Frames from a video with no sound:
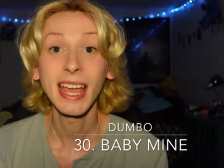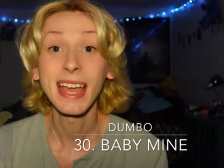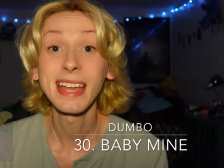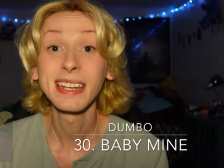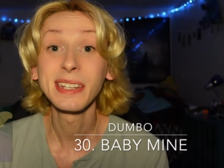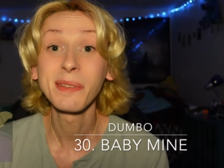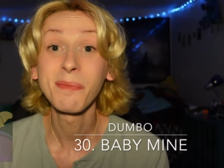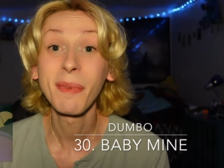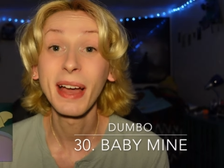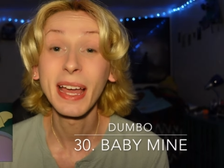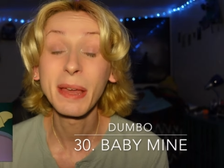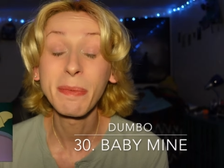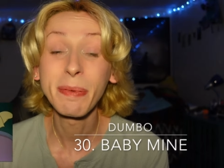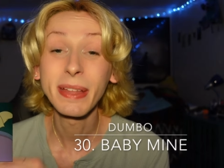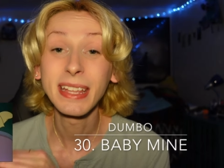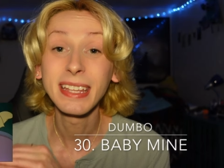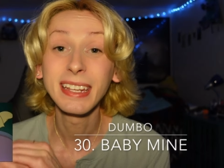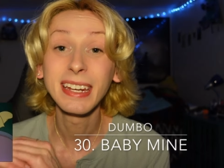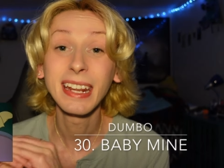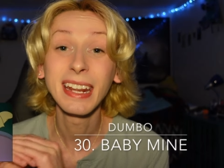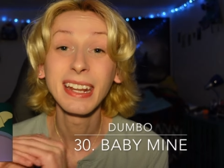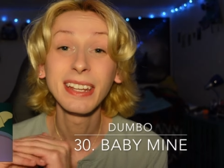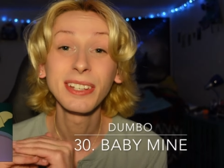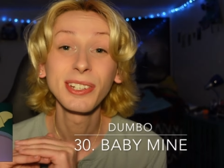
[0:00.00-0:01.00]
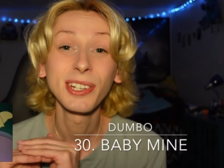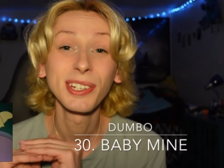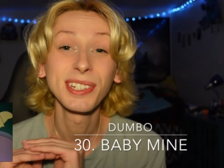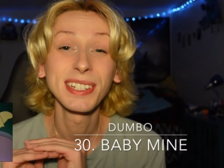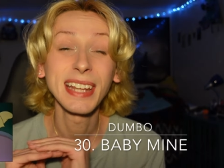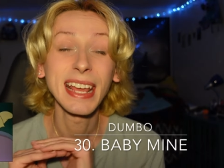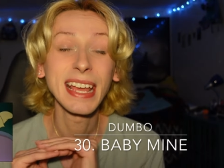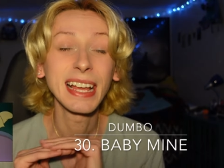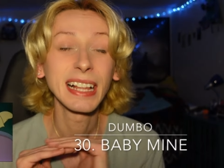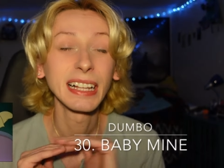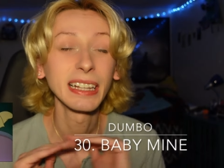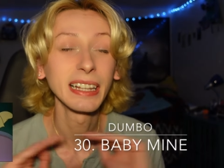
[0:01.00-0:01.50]
and in my opinion, it is just
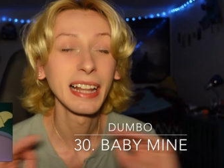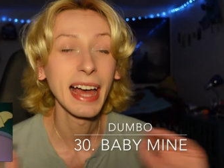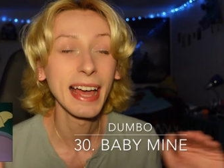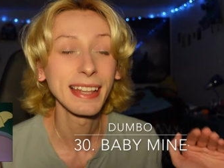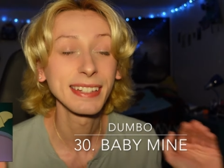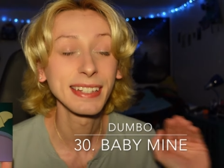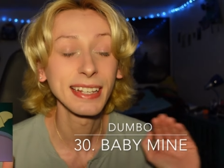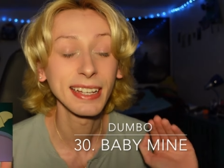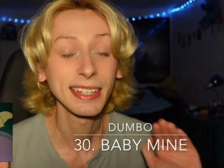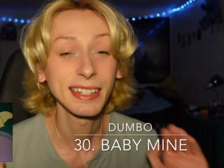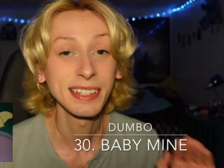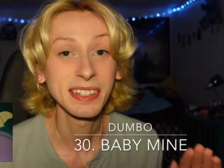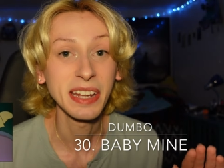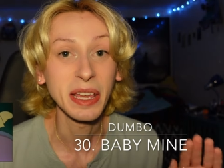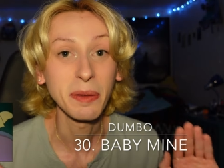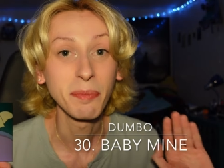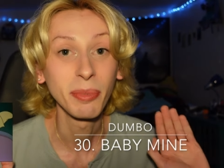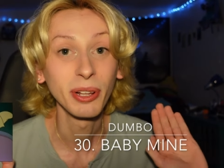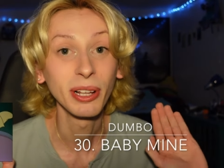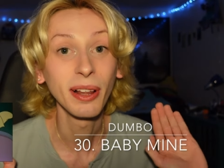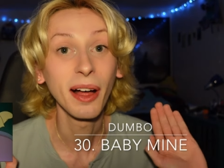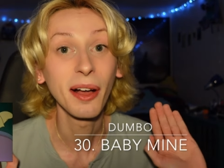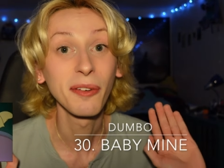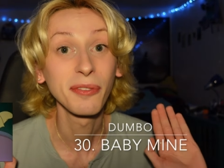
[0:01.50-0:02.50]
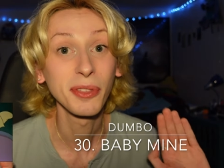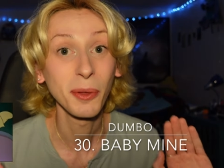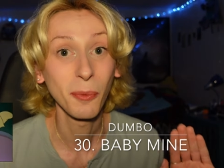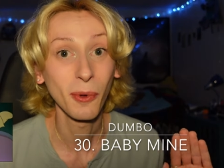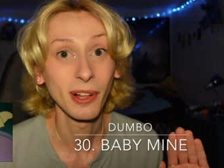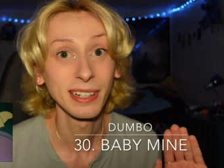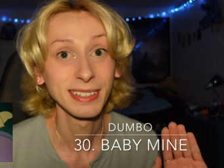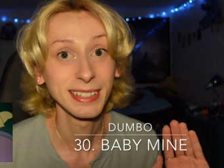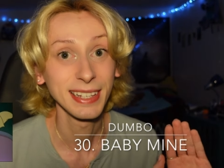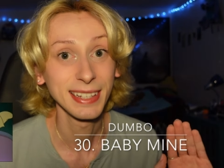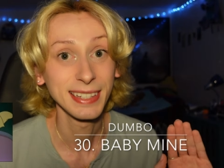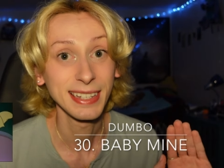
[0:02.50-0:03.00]
a classic staple of the
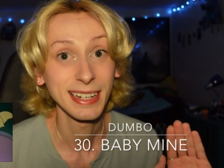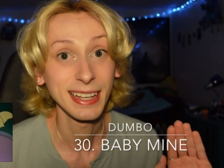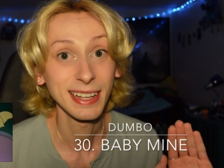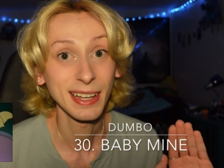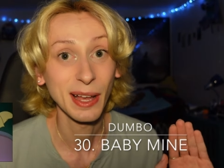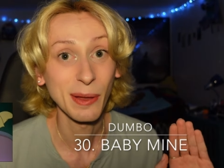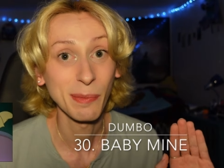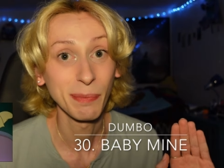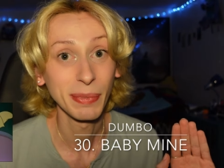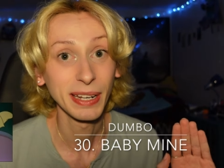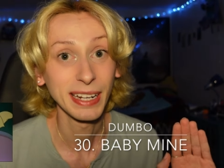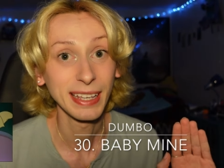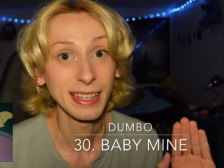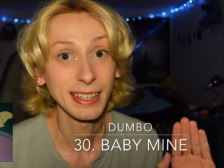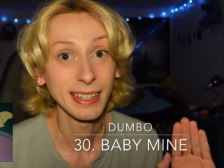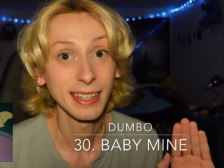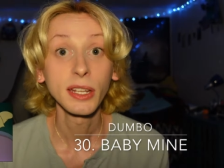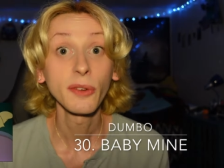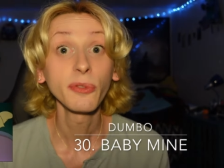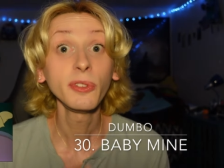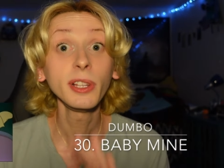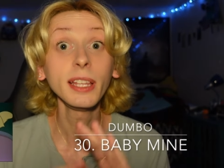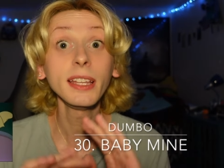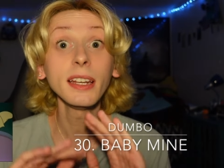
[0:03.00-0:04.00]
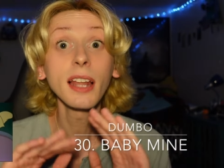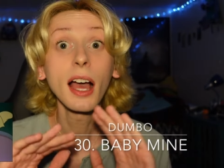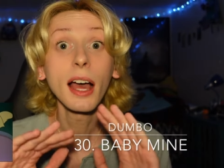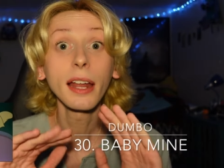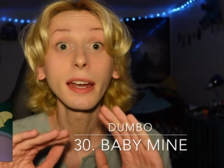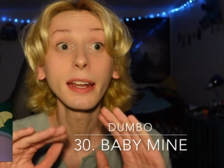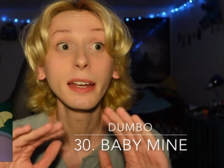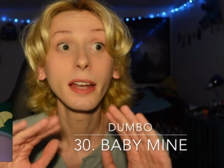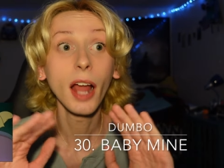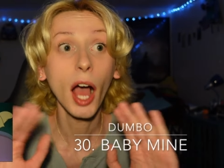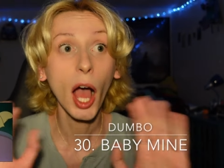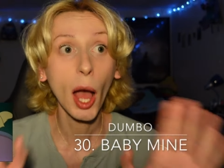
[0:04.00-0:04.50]
Walt Disney Company. Definitely not
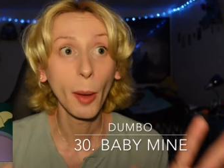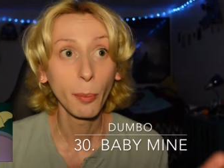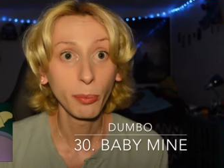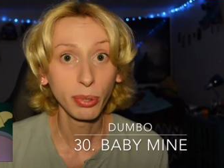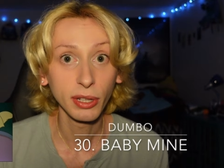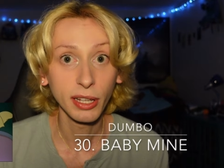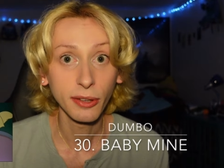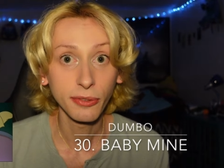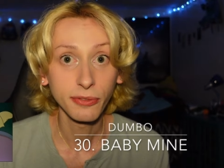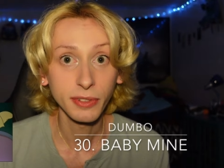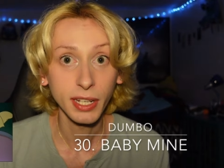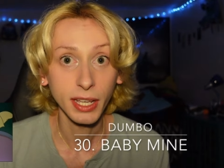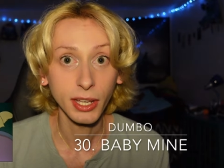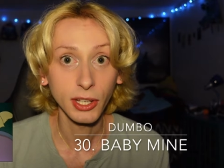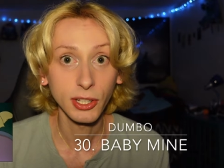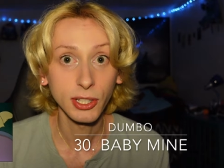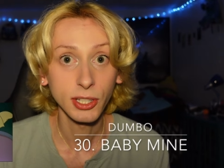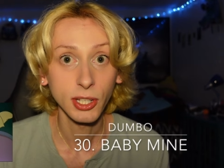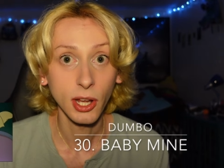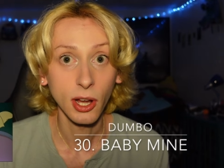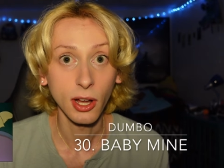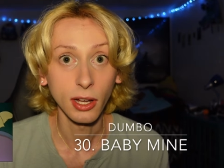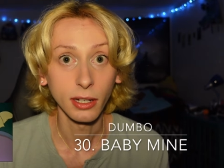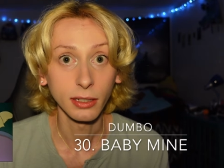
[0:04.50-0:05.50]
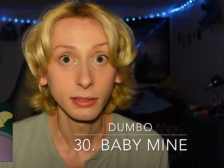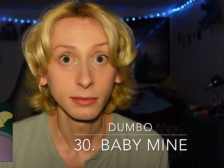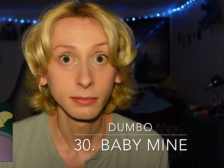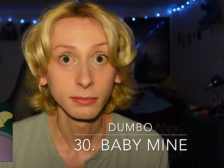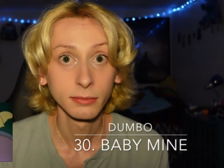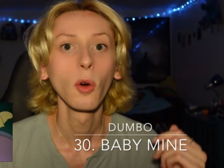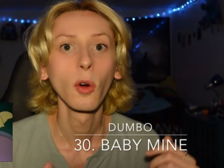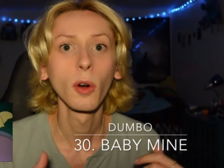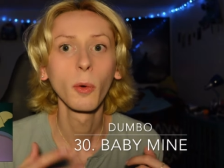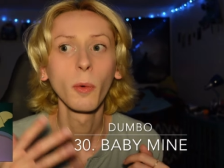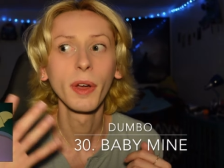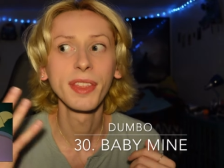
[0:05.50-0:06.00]
an uplifting song,
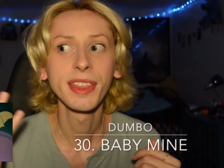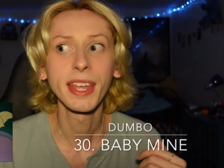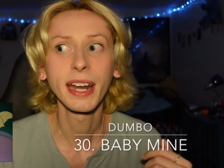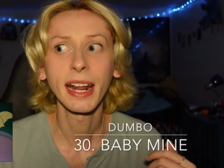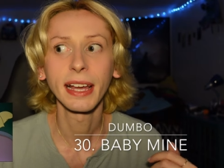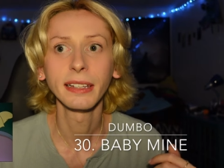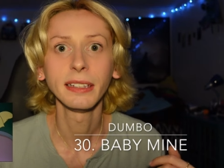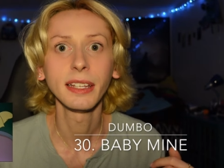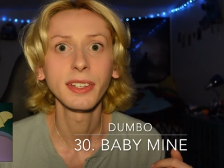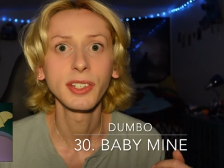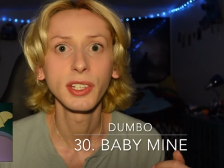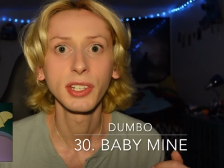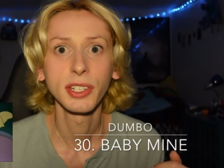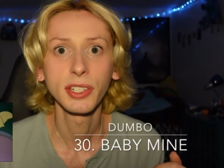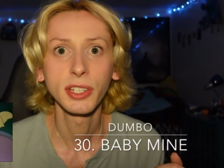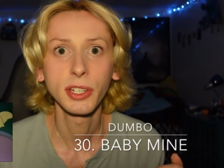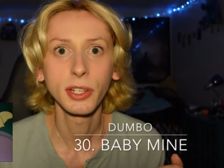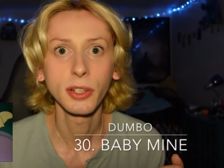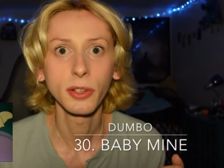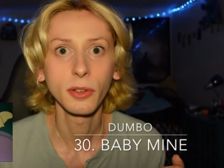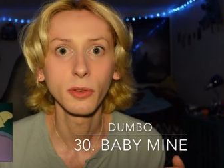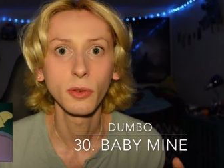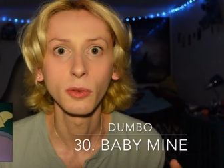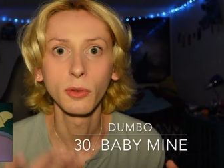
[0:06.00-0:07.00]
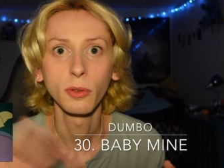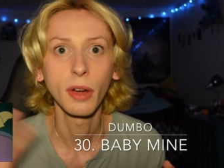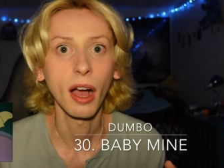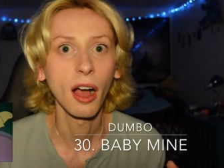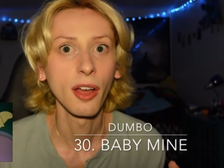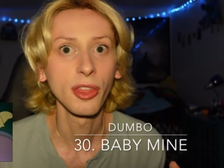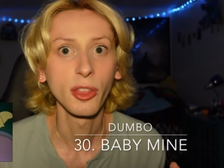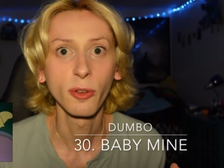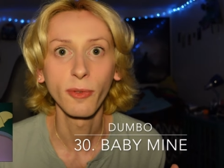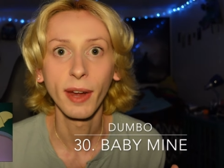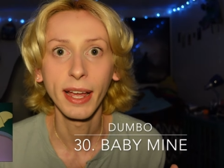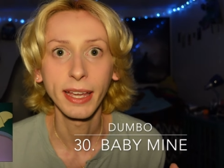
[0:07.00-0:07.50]
or one that I listen to
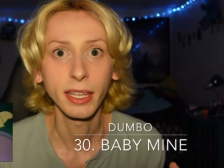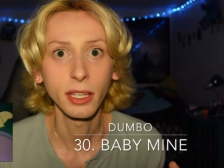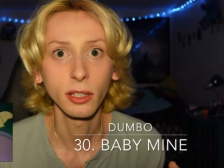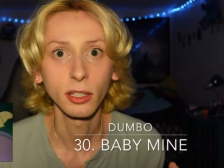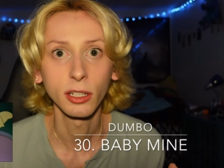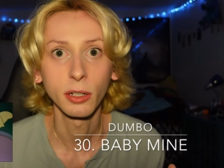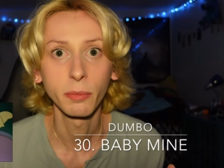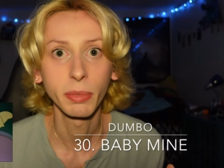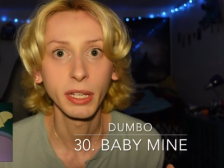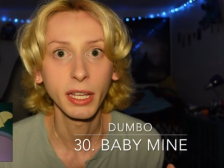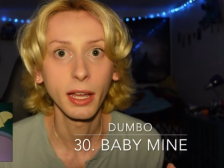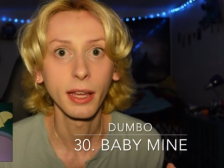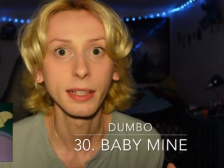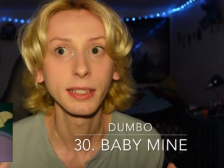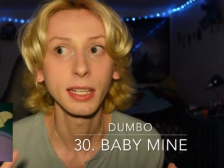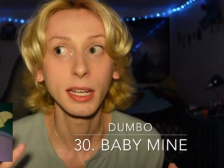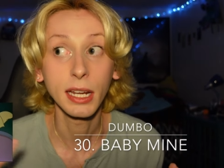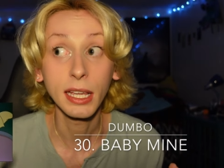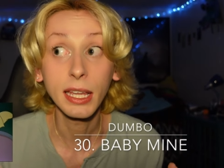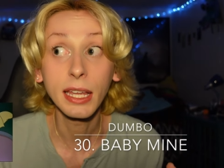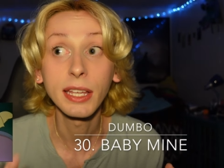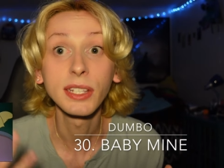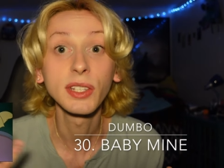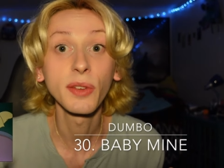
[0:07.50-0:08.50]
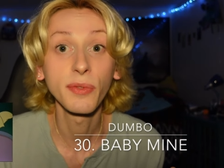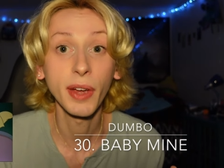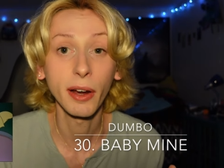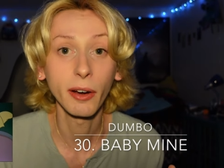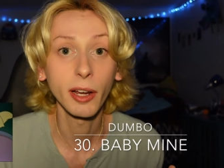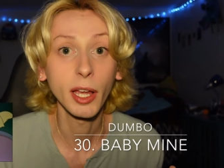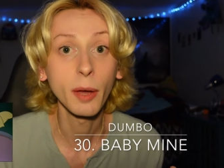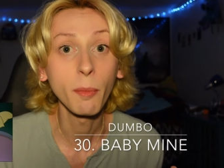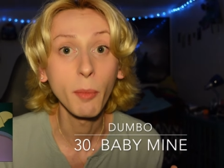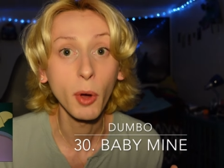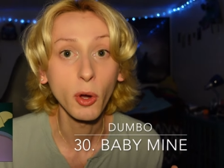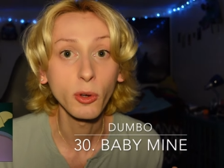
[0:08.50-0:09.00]
on the regular because it is a
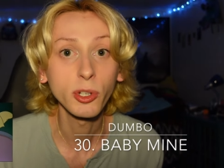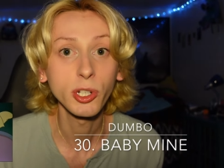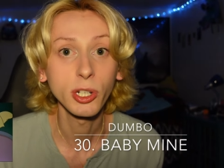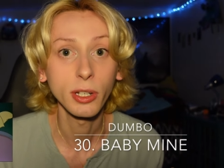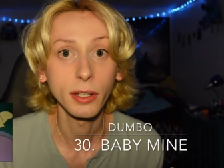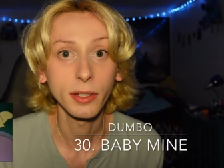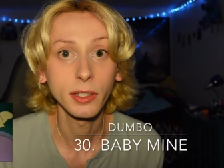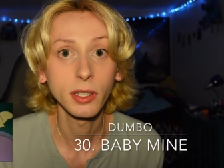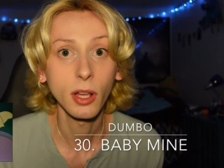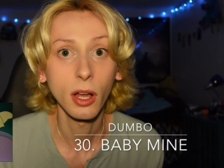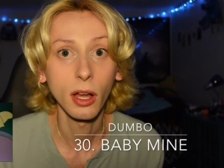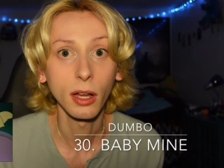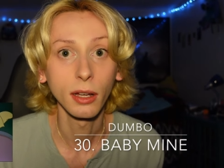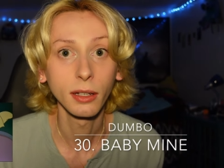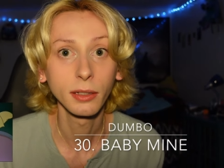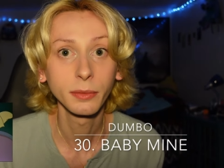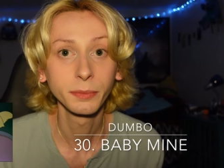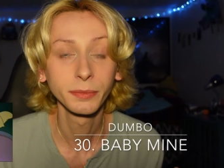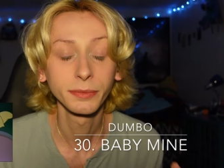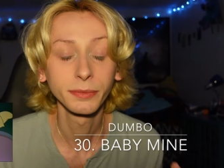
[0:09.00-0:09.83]
very emotional song,